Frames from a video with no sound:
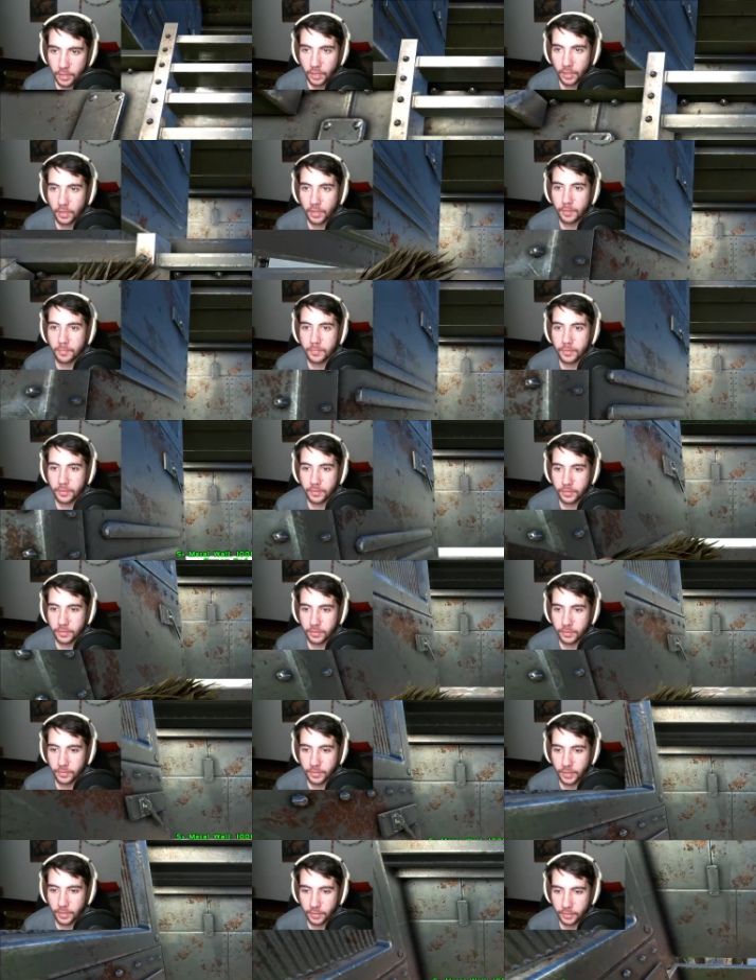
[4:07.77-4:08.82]
Um,
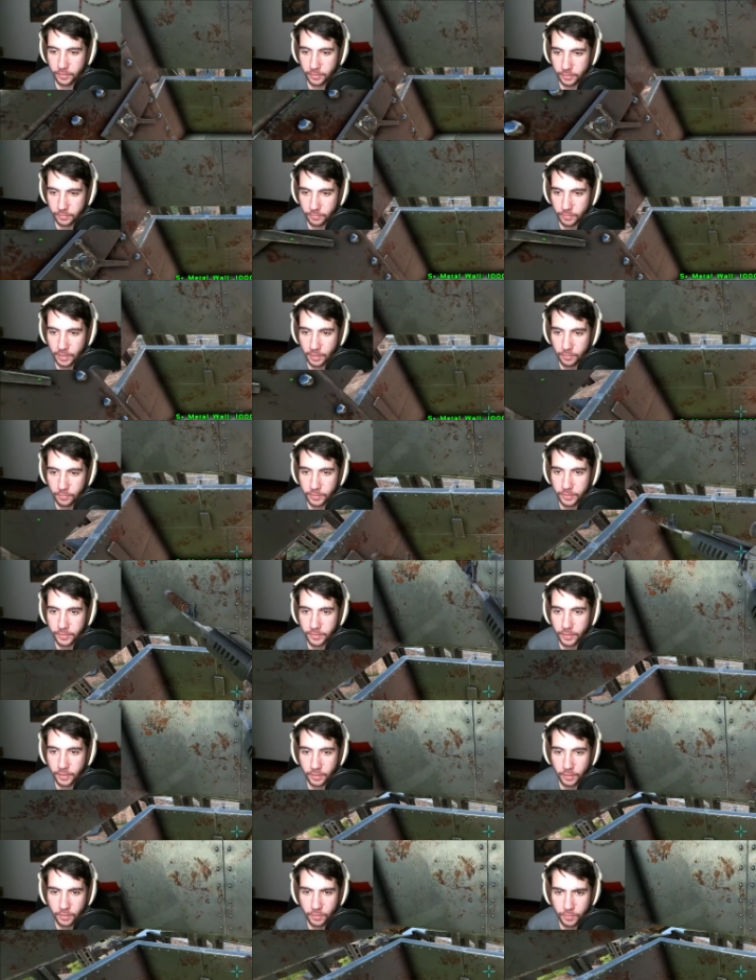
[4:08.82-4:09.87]
okay. Wow, what is
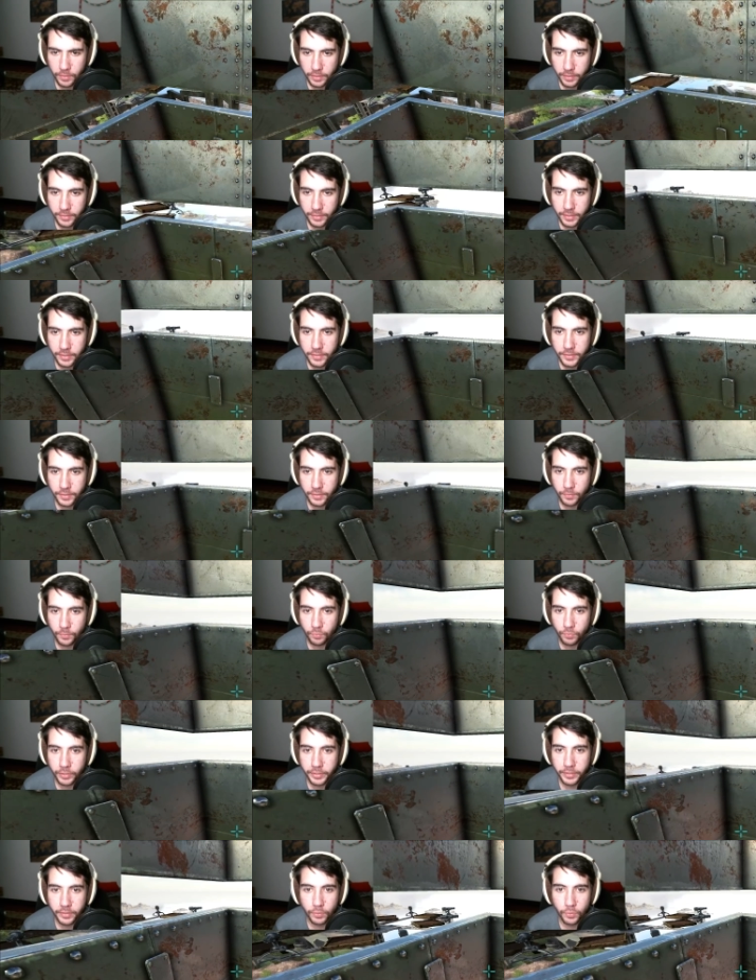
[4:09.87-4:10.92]
that? Oh, it, it is a
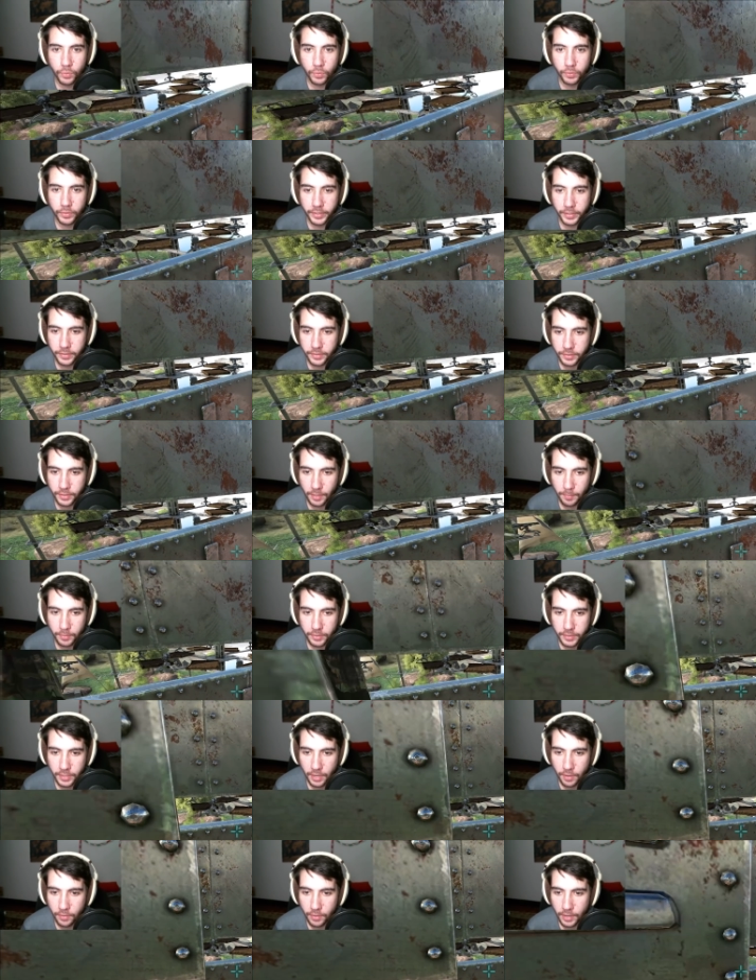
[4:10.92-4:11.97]
really cool looking sniper
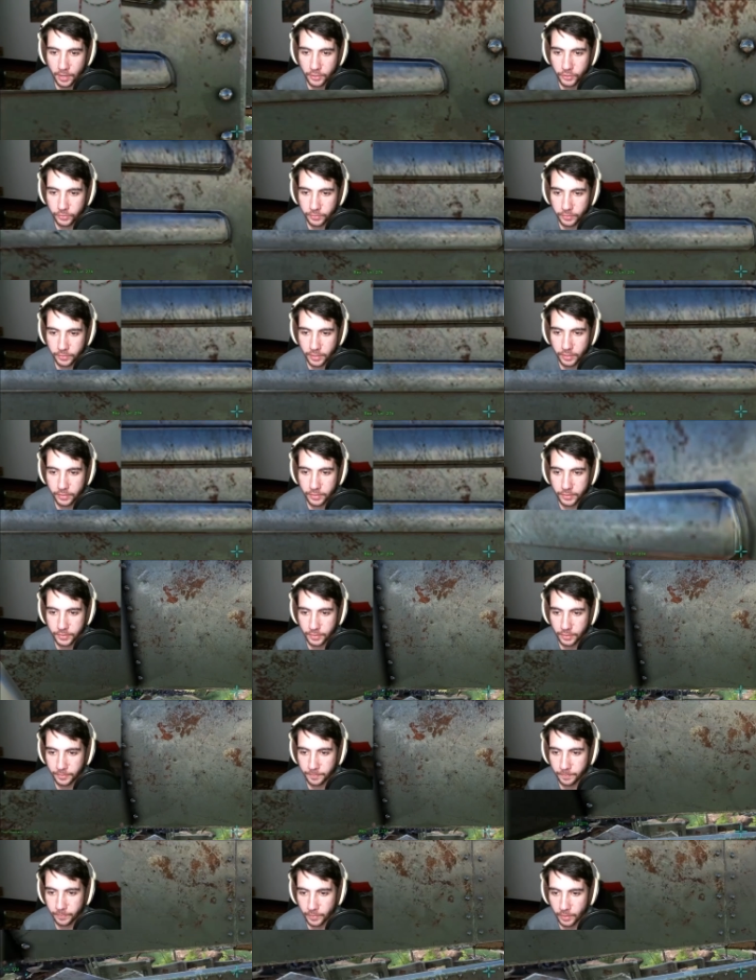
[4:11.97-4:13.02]
tower, actually. Look at this
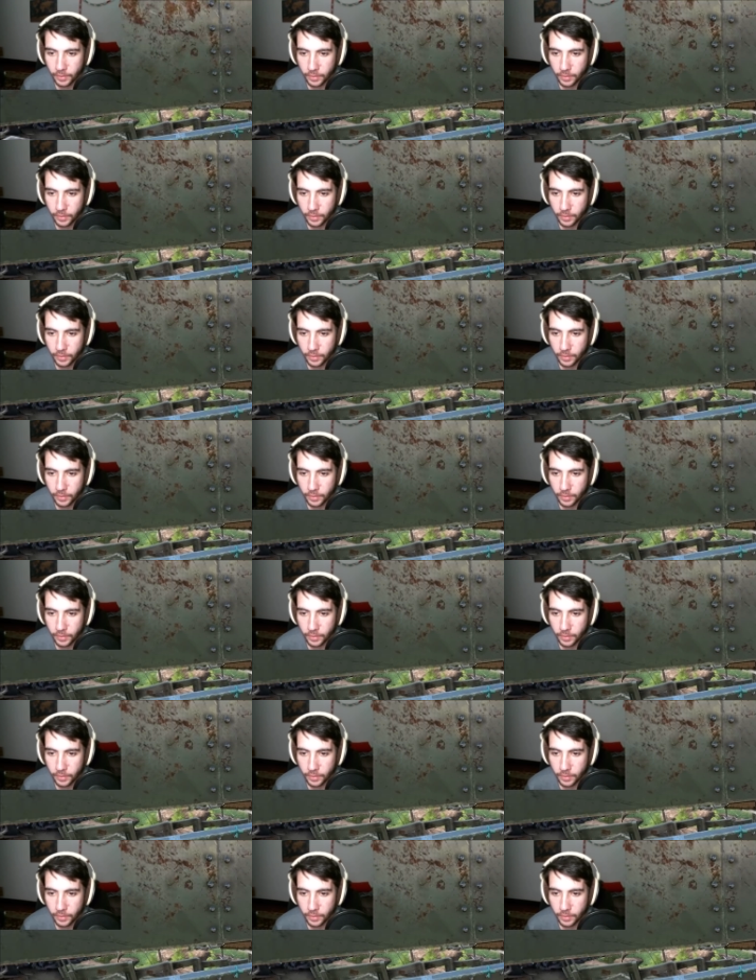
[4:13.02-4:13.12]
thing.